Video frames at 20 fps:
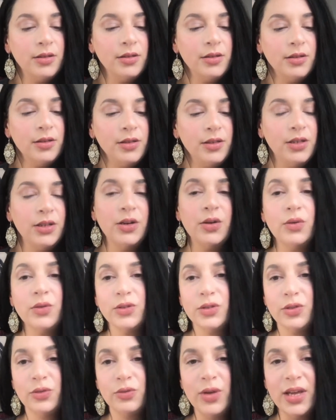
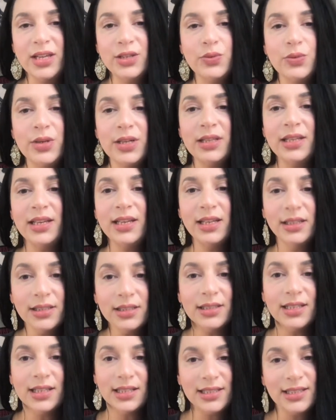so Israel is
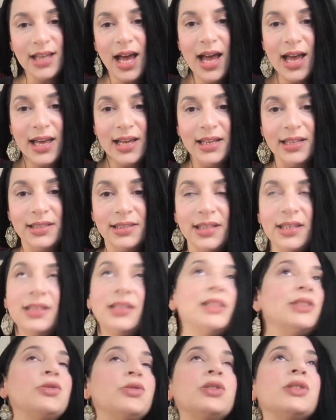
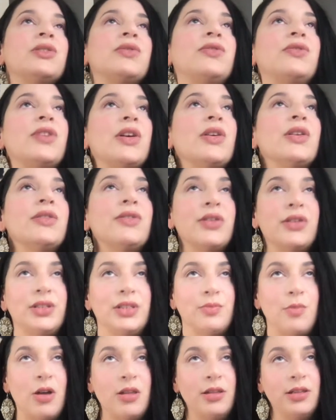very, very
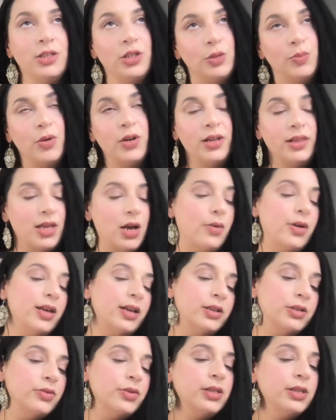small. Let's just put it that way.
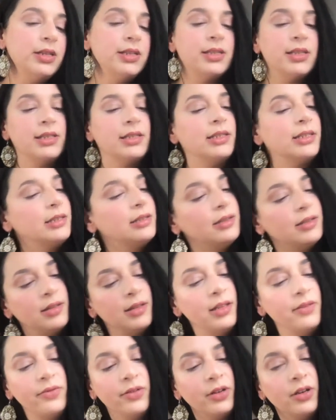Israel is a
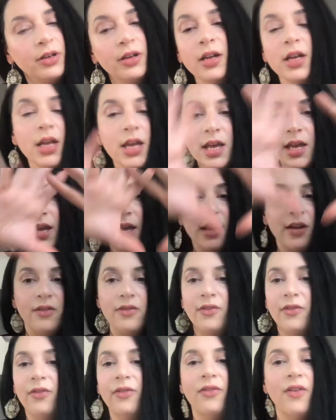sliver in a
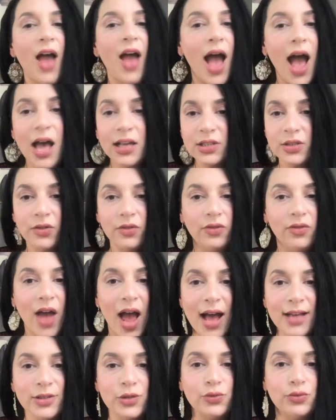vast,
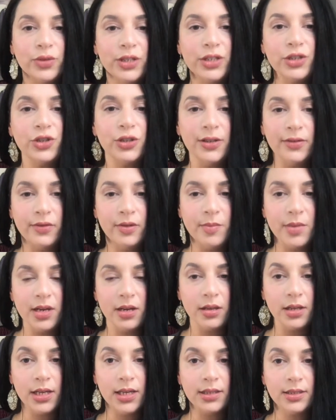vast region of the
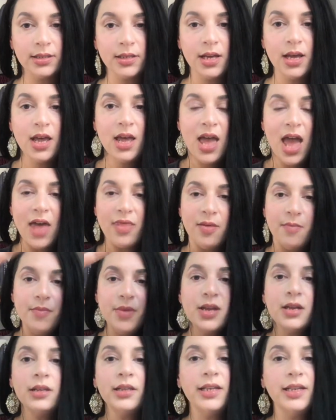Middle East. And the
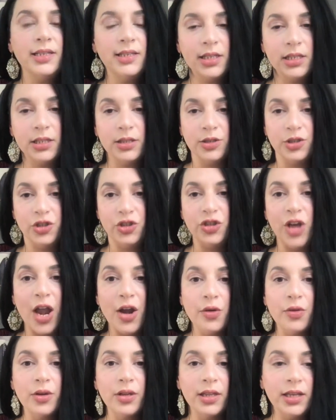Middle East is
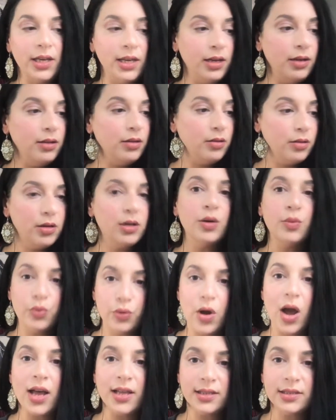generally
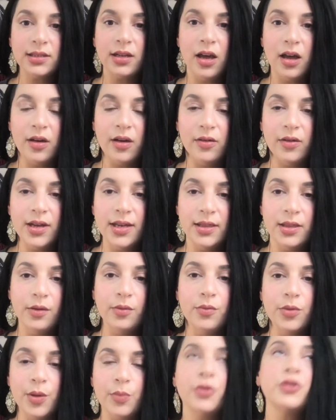comprised of,
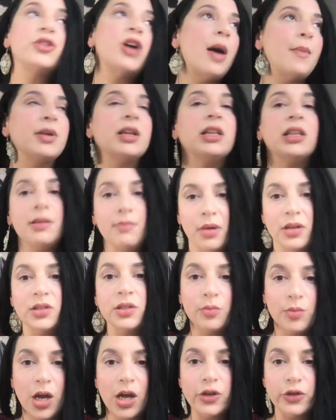they're predominantly Muslim
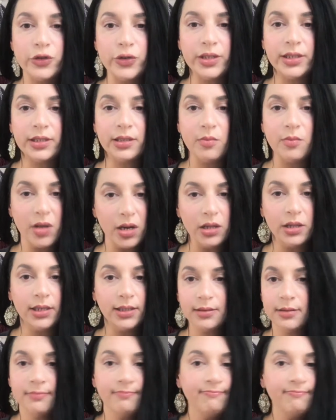countries, the Middle East.